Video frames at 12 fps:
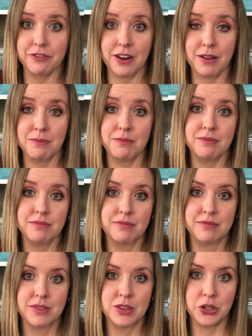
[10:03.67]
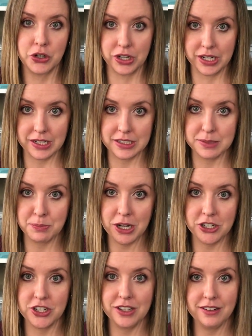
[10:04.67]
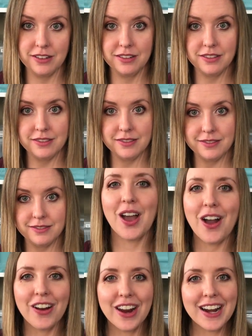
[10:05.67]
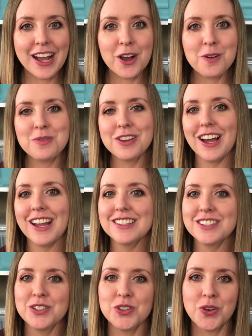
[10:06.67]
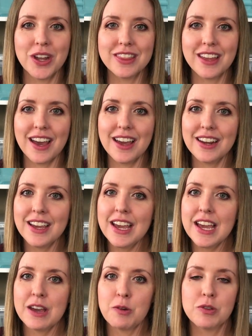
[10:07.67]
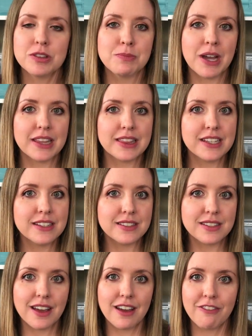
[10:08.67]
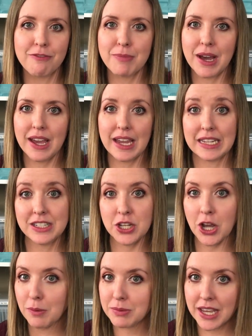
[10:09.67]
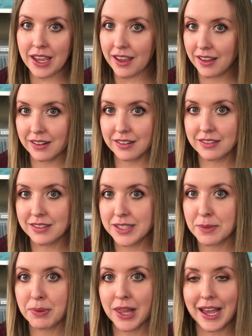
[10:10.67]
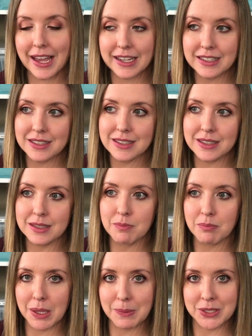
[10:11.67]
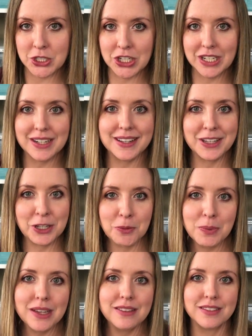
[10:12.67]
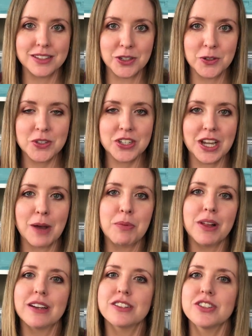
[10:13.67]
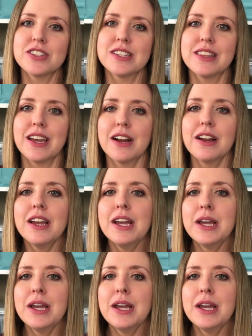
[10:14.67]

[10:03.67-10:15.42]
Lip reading: from the Cricut Expression. All right, I hope you guys enjoyed that. It was my list of my top 10 supplies. Maybe cheated a little bit, scooched a couple extras in there,